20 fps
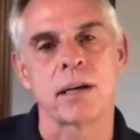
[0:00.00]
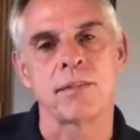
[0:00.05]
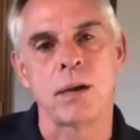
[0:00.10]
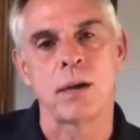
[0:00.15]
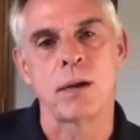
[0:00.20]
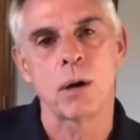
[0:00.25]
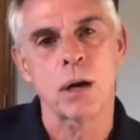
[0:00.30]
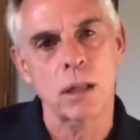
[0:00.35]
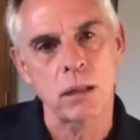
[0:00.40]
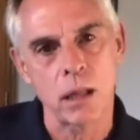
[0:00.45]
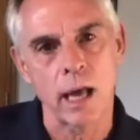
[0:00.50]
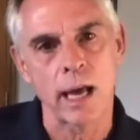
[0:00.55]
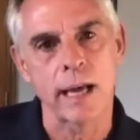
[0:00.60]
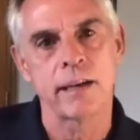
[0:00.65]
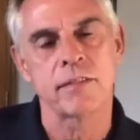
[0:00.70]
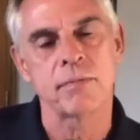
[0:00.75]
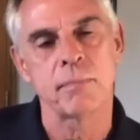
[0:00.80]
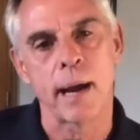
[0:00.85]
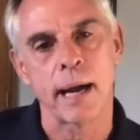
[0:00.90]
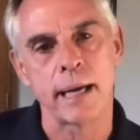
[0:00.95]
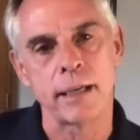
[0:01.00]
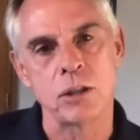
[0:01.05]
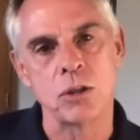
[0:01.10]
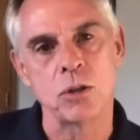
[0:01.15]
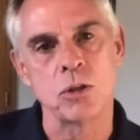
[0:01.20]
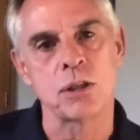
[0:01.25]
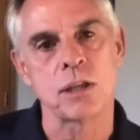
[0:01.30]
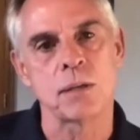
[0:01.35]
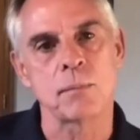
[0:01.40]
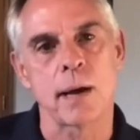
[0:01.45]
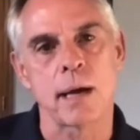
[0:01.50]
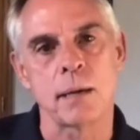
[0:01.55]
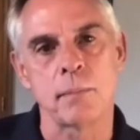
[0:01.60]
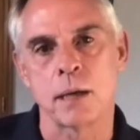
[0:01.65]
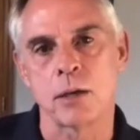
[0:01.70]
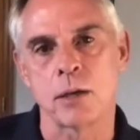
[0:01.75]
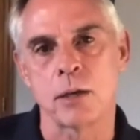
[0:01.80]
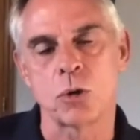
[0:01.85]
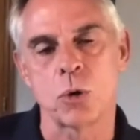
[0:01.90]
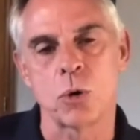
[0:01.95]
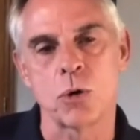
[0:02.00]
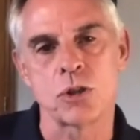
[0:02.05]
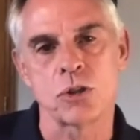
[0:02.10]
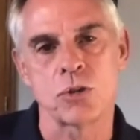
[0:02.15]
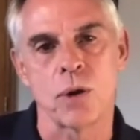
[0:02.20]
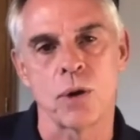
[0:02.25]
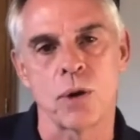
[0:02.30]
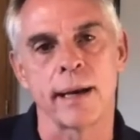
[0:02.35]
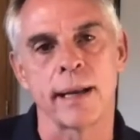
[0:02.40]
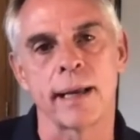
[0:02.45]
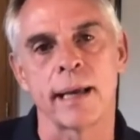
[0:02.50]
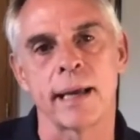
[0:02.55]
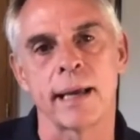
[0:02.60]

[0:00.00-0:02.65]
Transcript: They were a client of mine using my mentor's training.